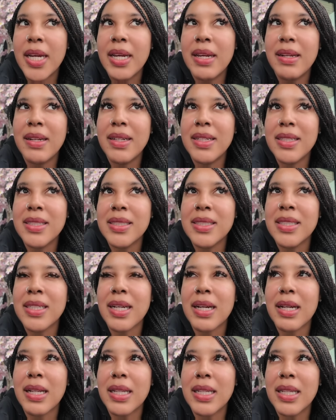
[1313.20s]
It is
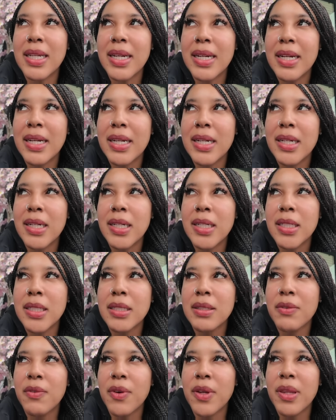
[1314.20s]
clear
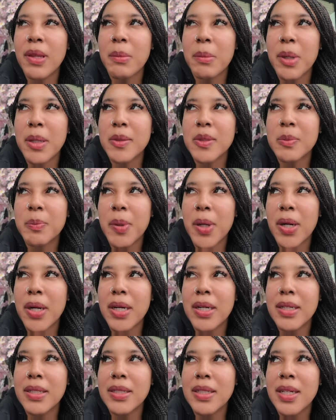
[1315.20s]
for the most
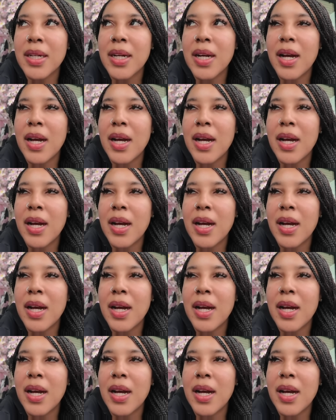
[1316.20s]
part.